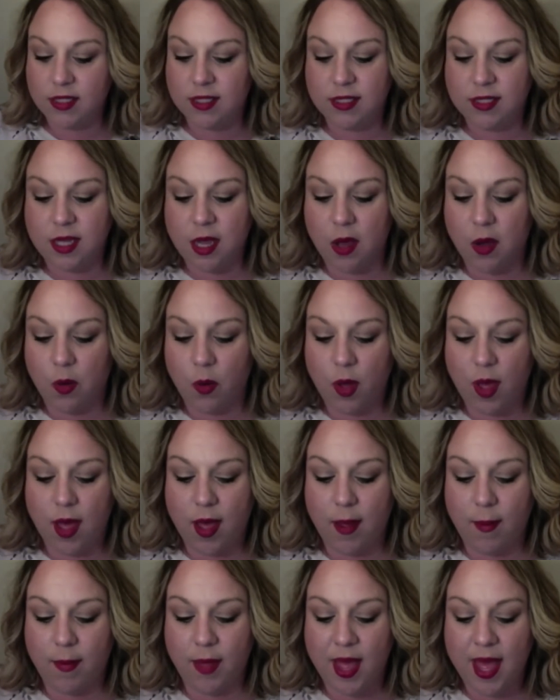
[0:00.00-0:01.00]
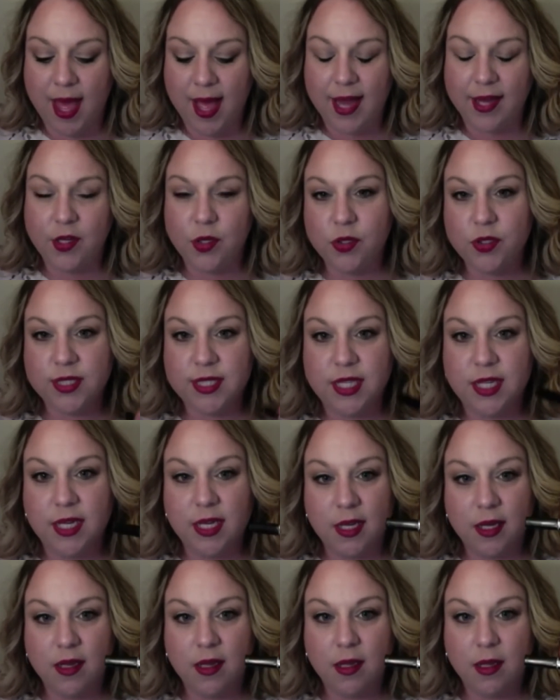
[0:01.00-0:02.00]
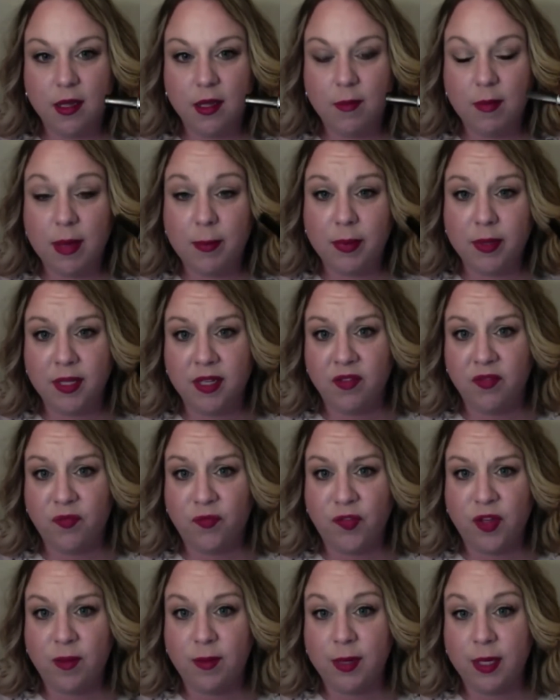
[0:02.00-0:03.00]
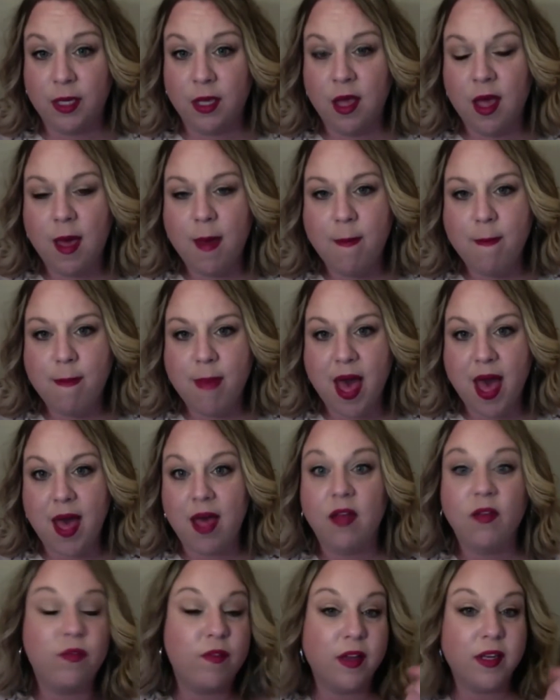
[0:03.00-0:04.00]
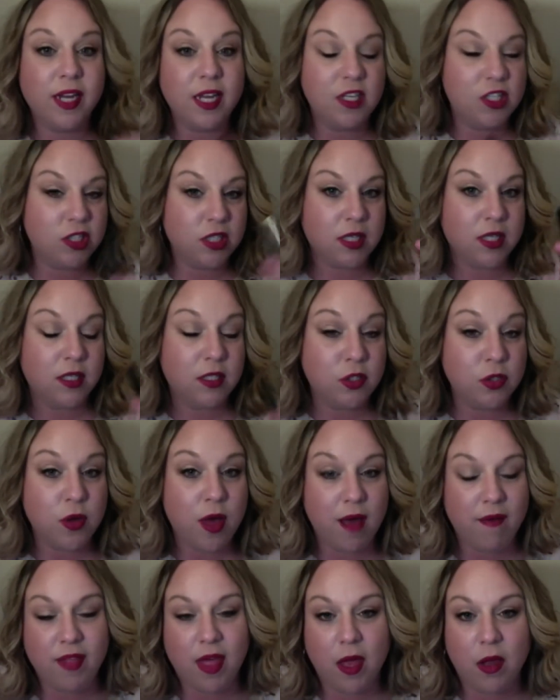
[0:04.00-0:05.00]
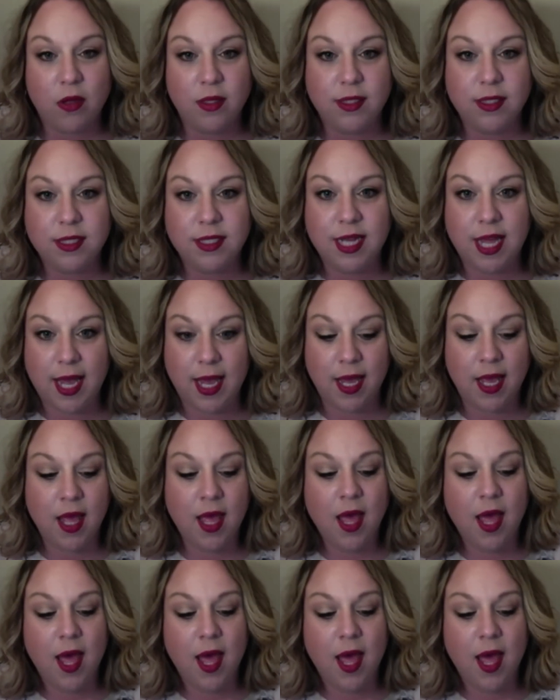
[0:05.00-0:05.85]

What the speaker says: So I use the Maybelline Fit Me Matte Foundation, and I do have that on today.